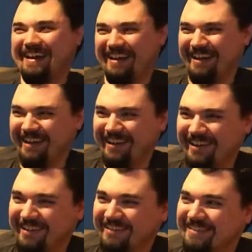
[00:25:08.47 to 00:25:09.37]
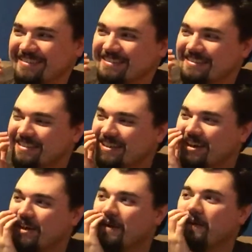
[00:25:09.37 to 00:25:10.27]
lot of random movies
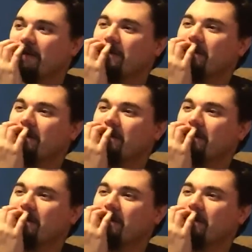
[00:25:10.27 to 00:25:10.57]
throughout